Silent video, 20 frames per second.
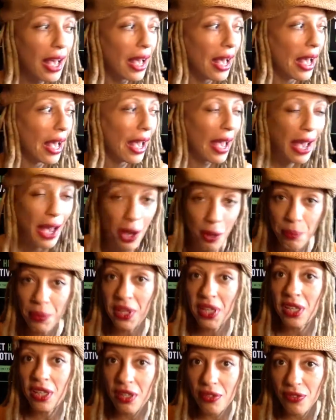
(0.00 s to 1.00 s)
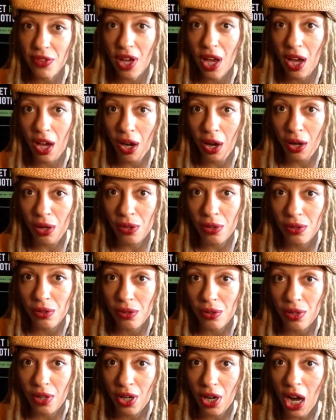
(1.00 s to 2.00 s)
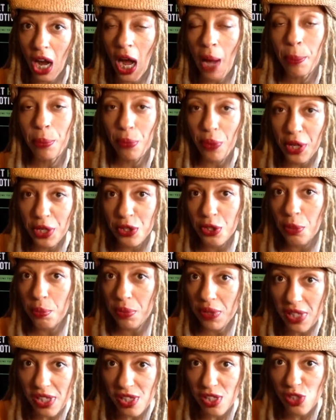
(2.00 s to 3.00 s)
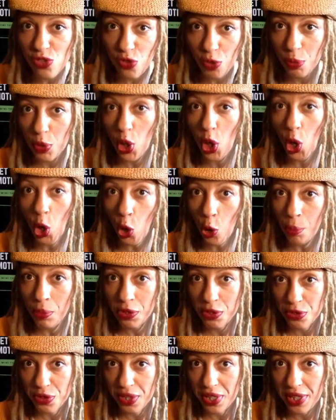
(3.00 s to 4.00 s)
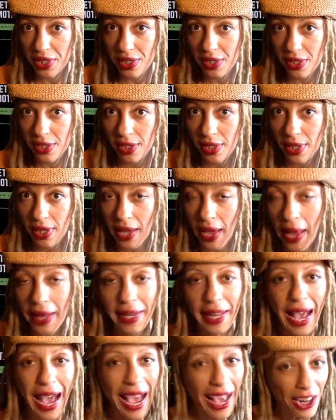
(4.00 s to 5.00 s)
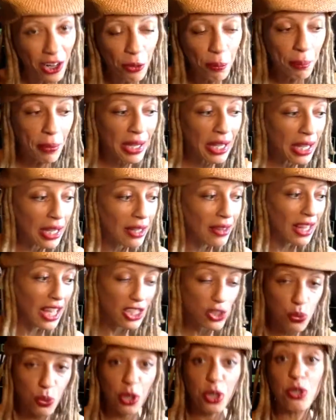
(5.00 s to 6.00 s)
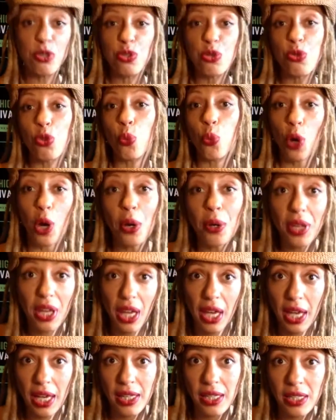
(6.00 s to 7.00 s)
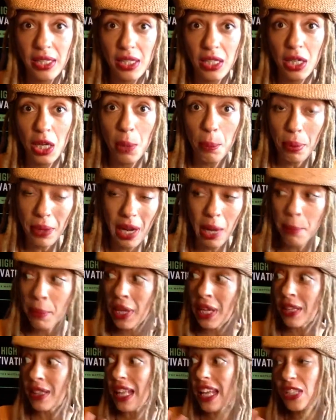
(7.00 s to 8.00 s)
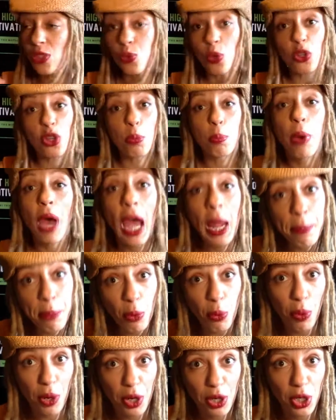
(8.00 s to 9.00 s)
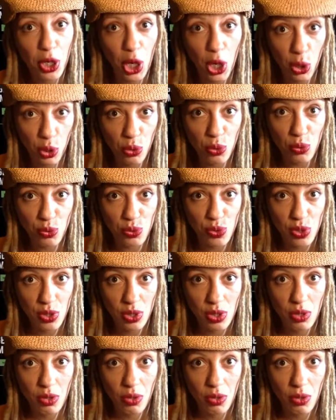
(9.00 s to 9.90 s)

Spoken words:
How many of y'all are operating your business from your home address? Now, I don't mean that's where you do the work at, but I mean that's where the paperwork goes.